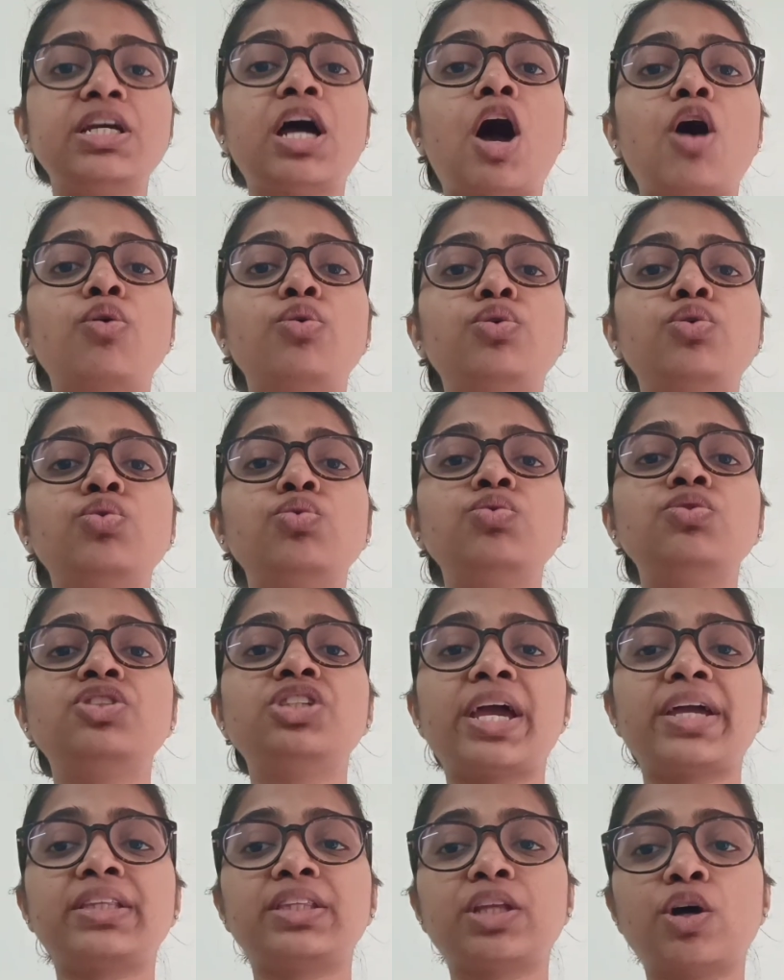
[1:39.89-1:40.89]
how to
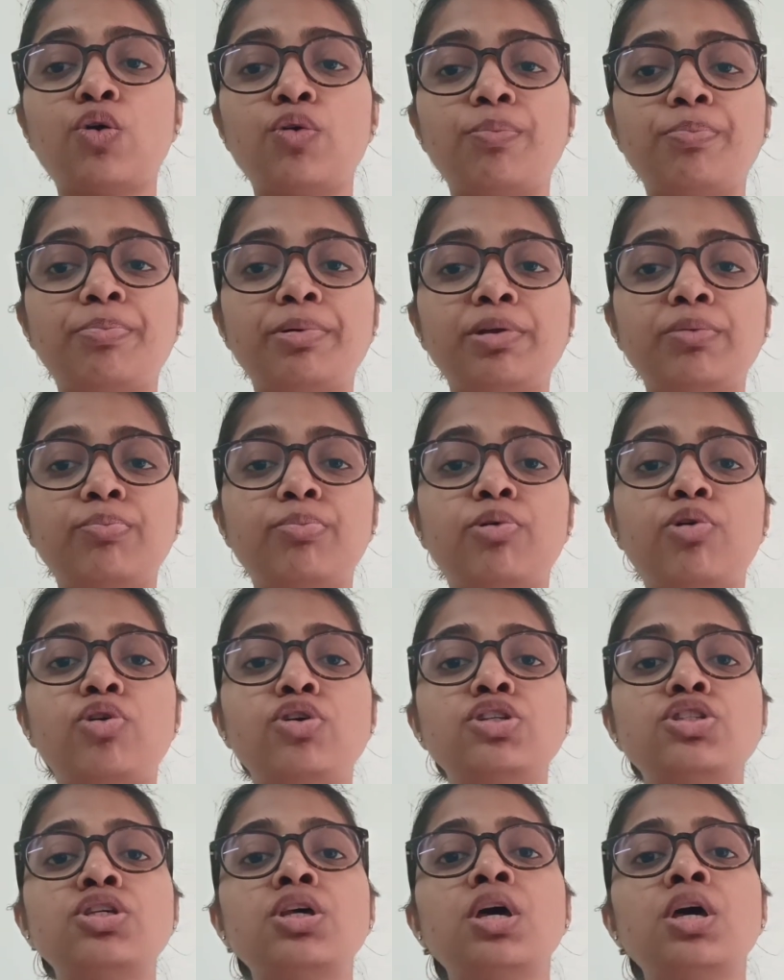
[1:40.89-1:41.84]
check the open ports.